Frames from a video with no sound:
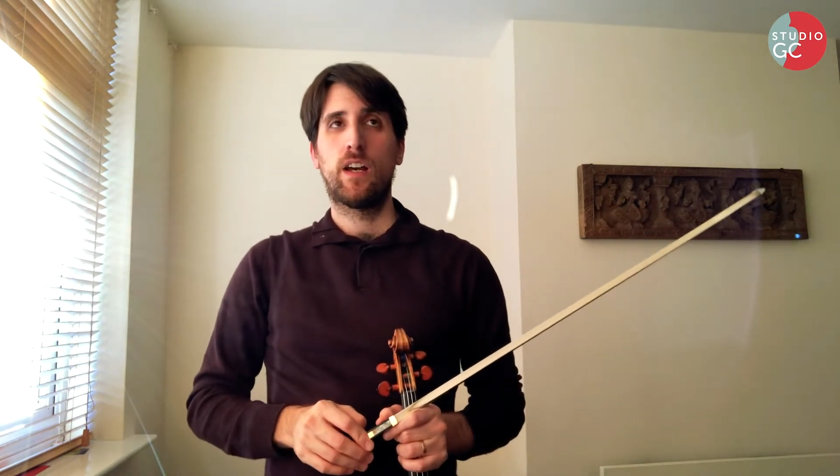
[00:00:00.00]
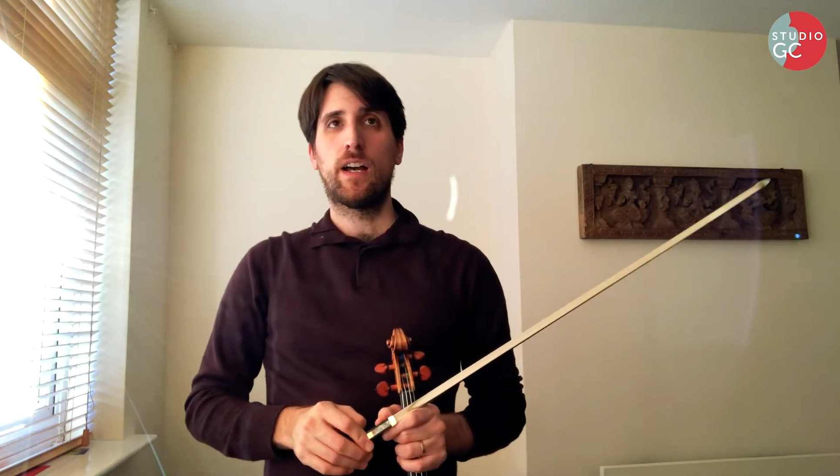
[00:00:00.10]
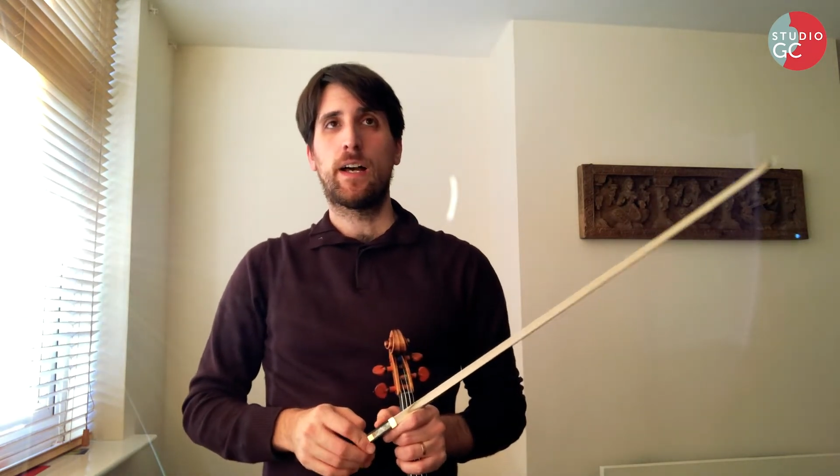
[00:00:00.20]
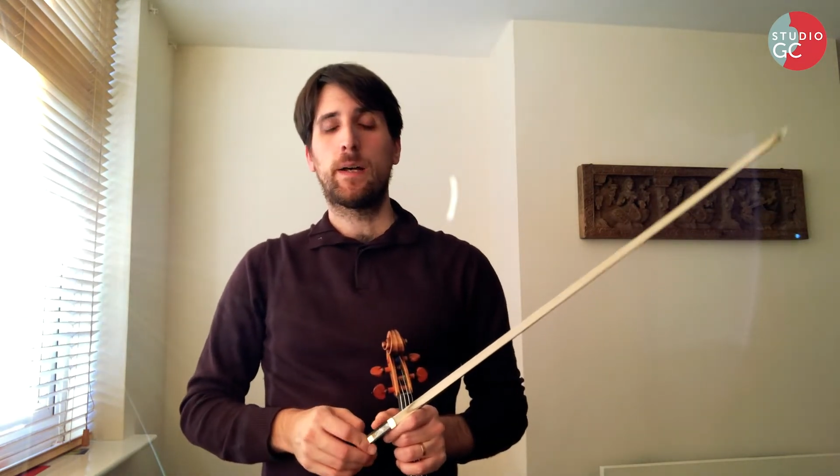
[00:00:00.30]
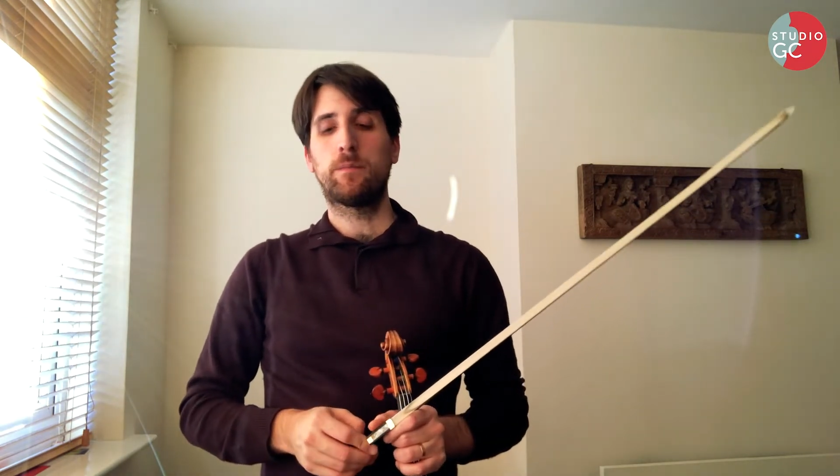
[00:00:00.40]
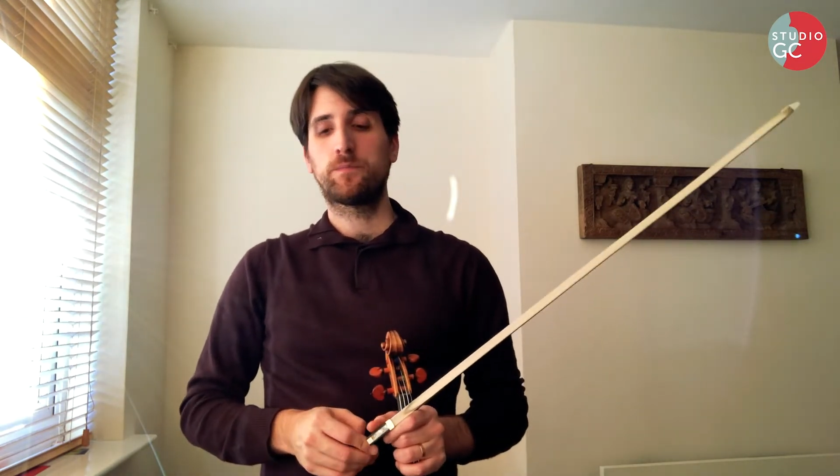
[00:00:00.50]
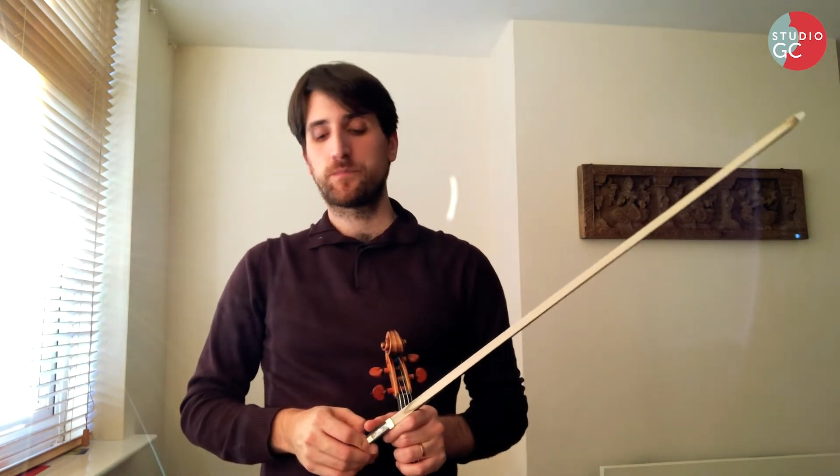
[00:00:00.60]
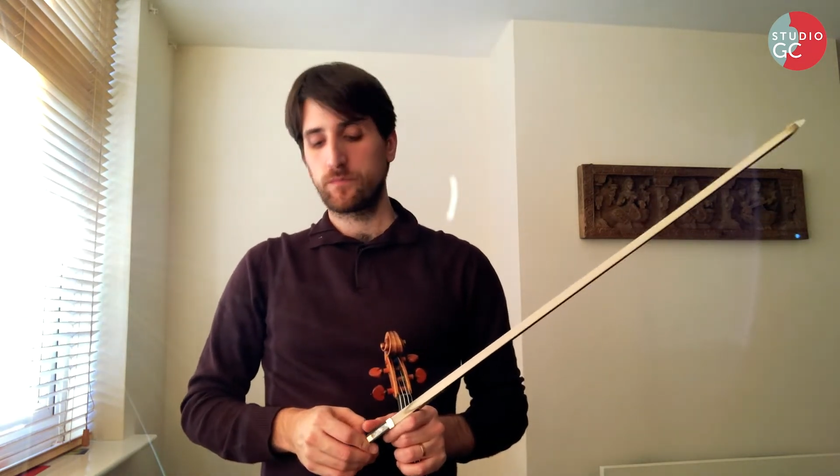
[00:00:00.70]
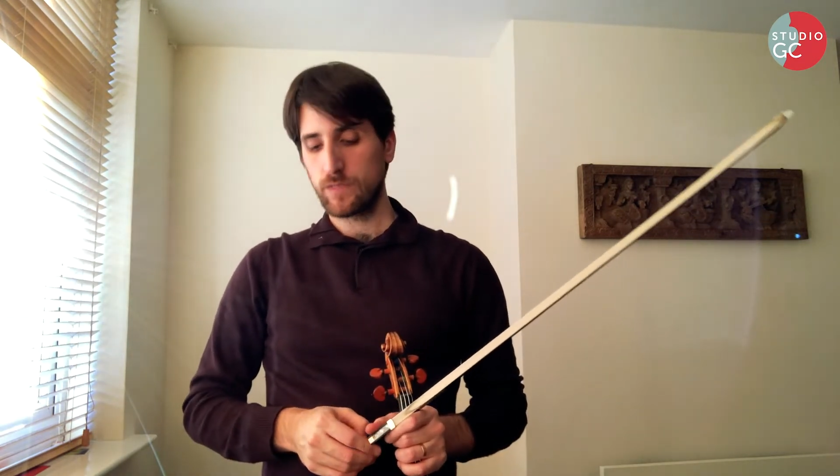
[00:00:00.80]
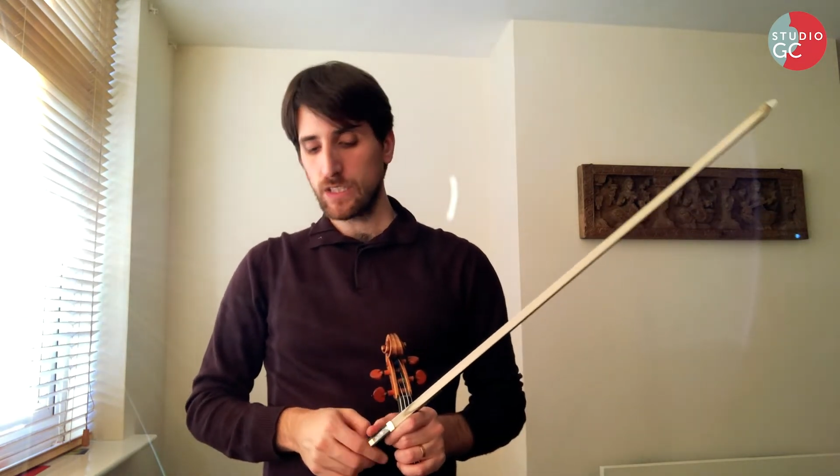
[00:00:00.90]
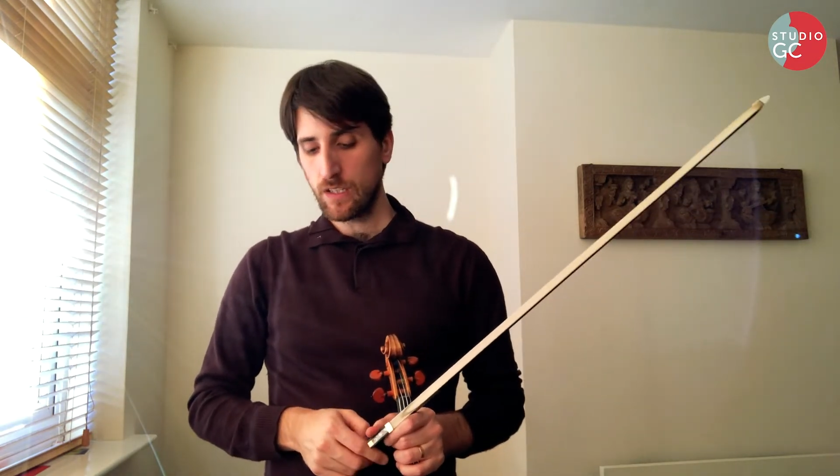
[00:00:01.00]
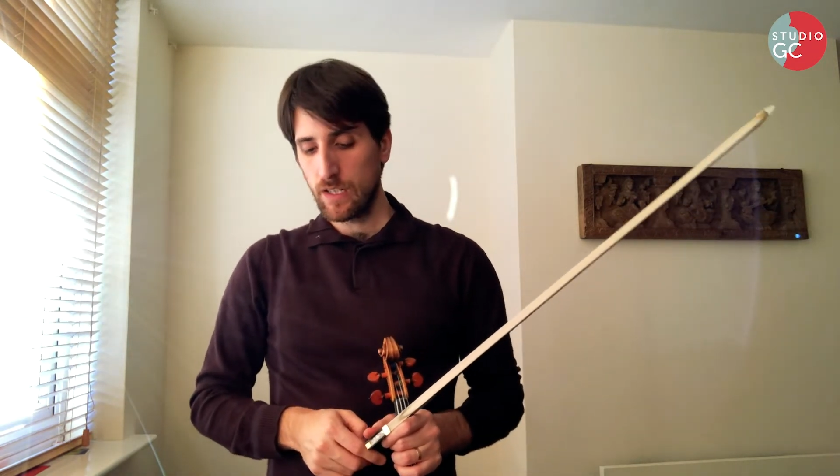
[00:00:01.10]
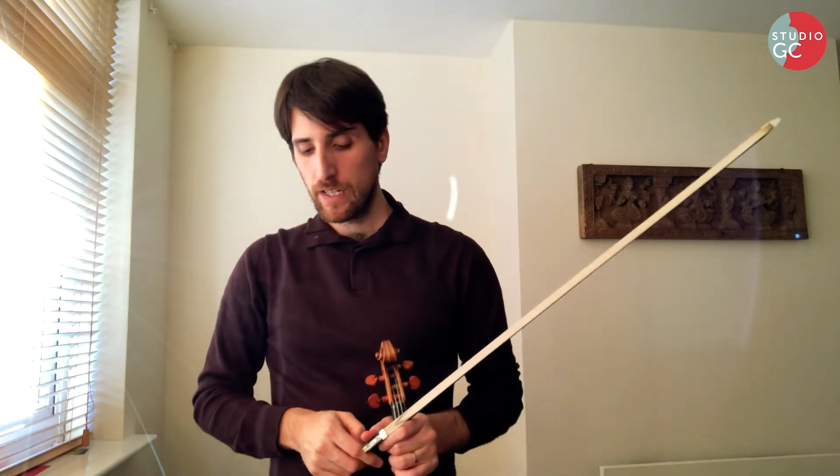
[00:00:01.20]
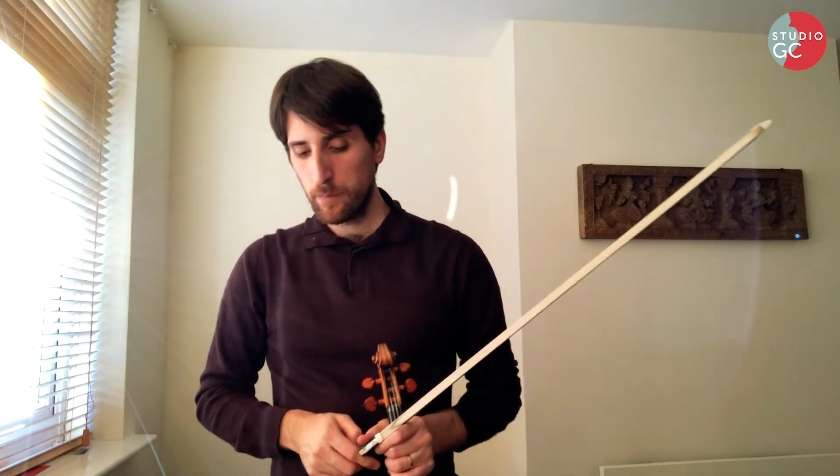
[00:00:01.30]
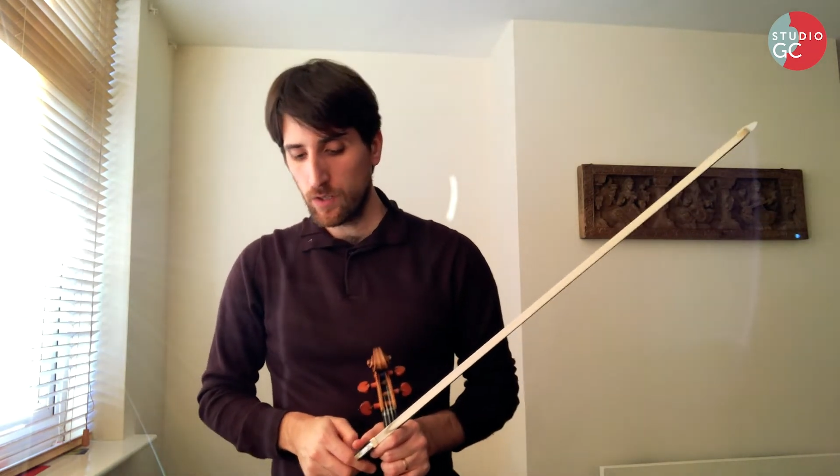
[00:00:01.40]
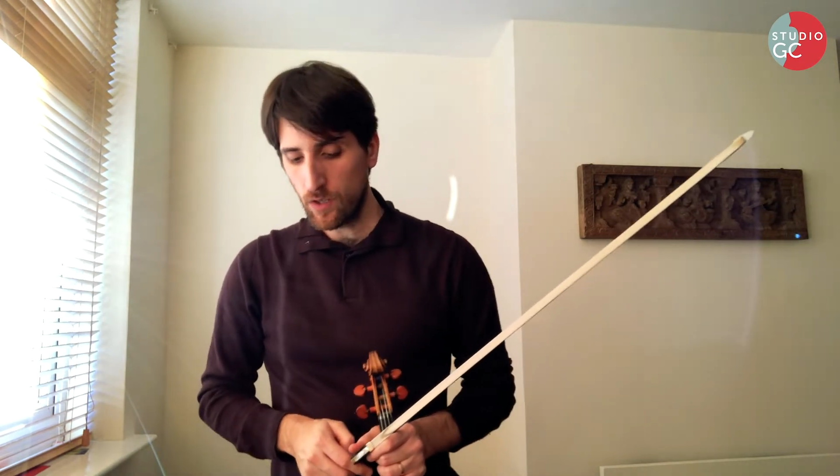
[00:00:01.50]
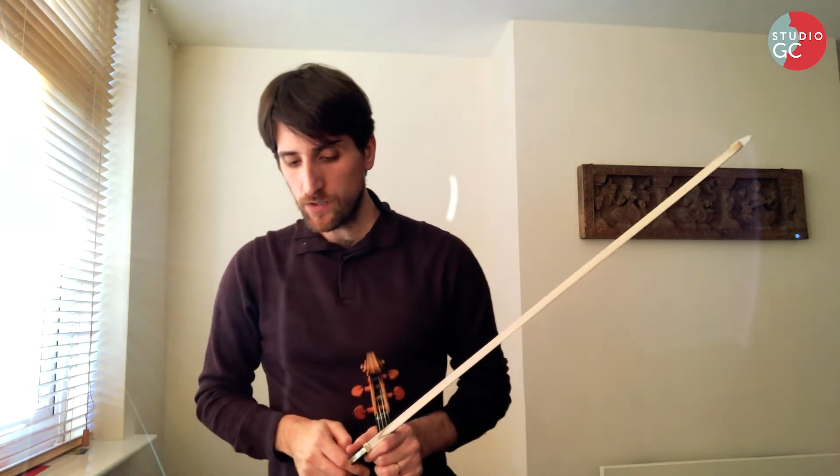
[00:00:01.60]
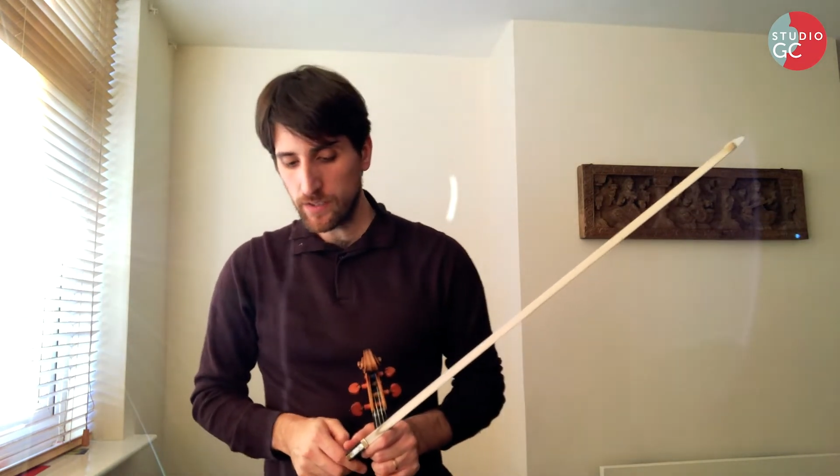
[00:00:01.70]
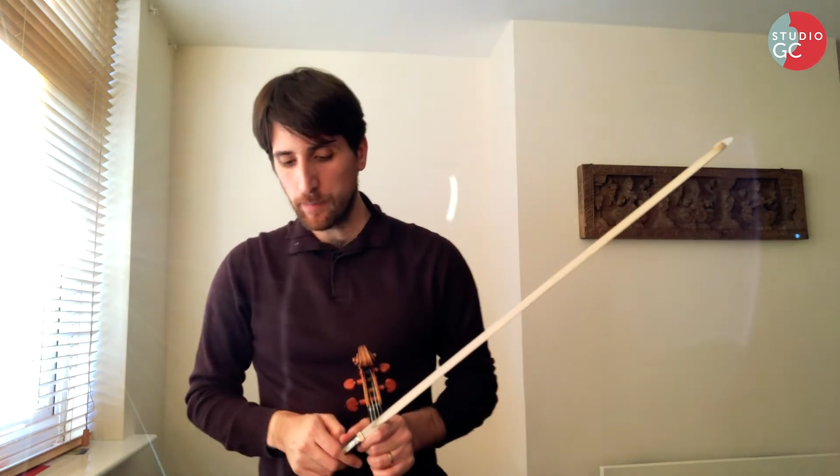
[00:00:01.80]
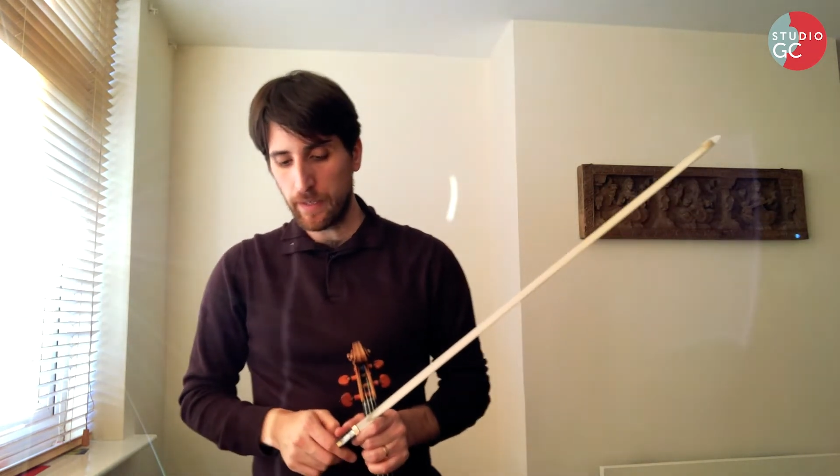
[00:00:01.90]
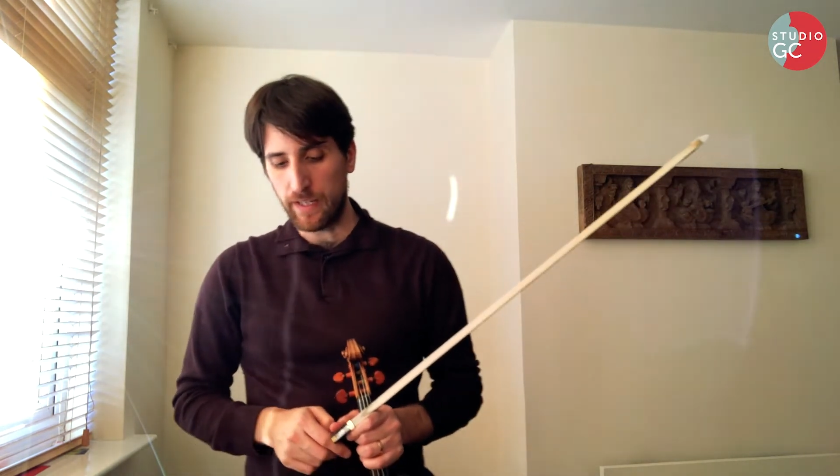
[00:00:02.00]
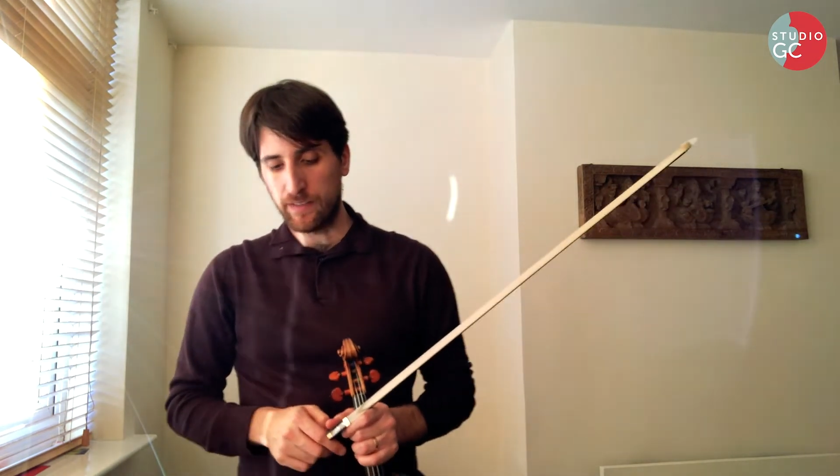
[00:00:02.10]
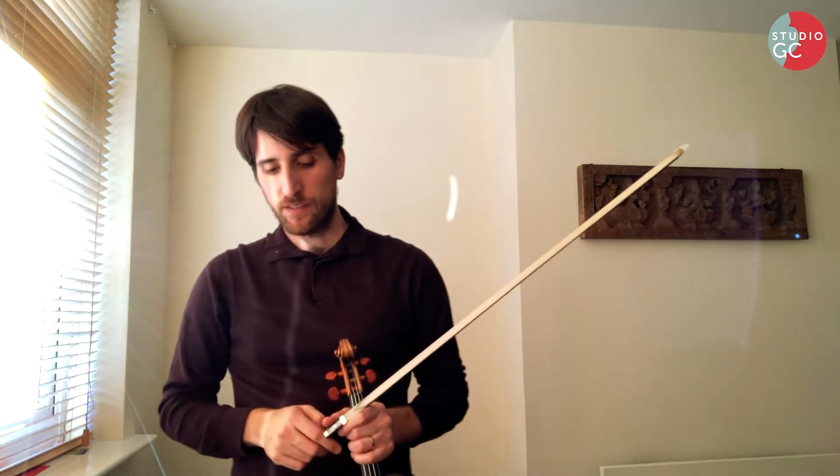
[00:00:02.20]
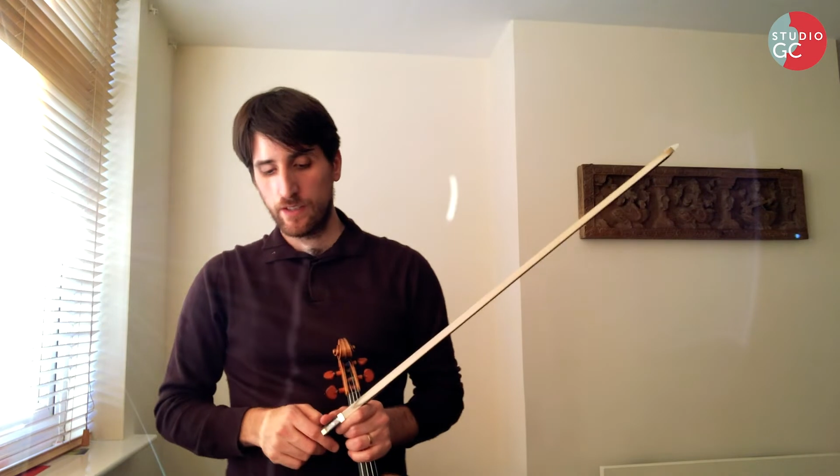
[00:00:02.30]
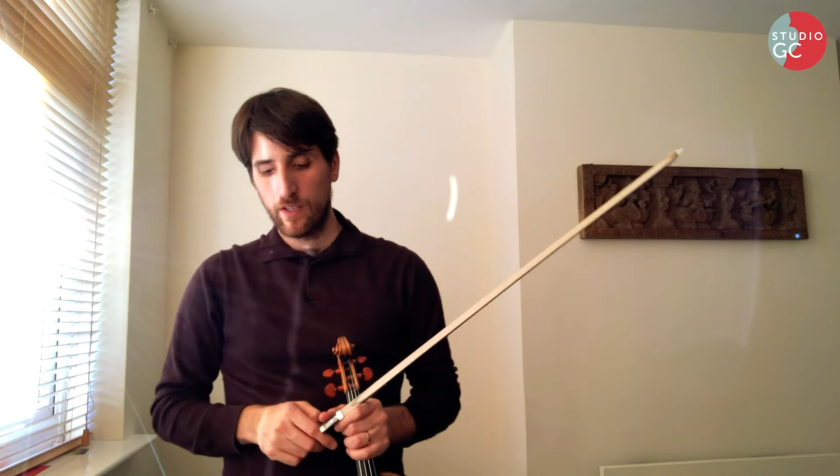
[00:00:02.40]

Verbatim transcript: Um, it will also depend